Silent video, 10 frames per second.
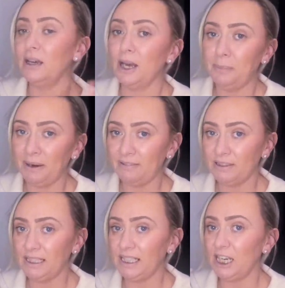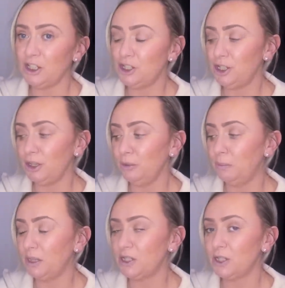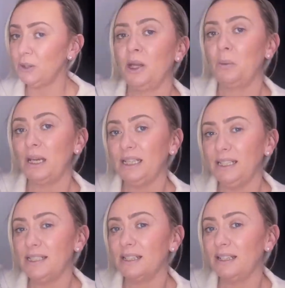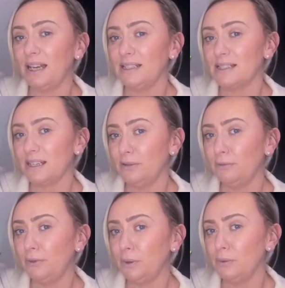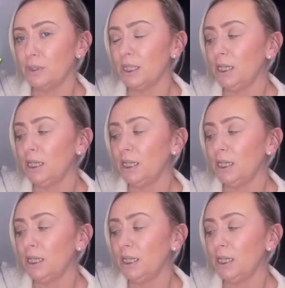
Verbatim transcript: apparently a dupe to the Weleda light skin food